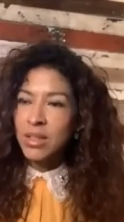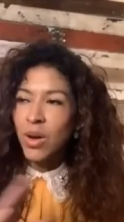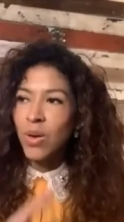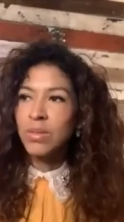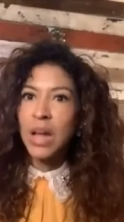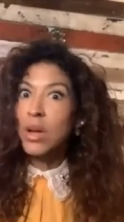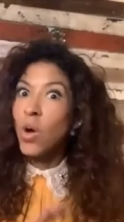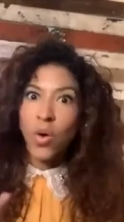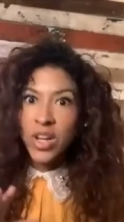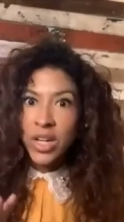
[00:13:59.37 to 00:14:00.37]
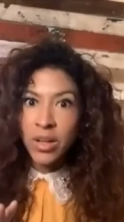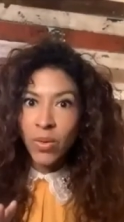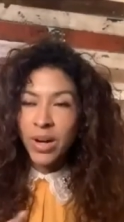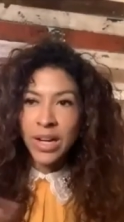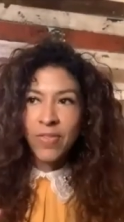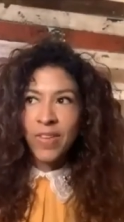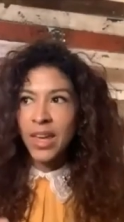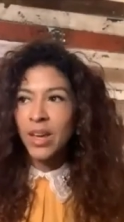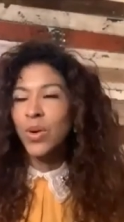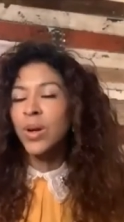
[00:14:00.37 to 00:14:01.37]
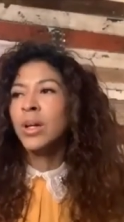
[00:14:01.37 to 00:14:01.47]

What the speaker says: you know, not COVID or anything, or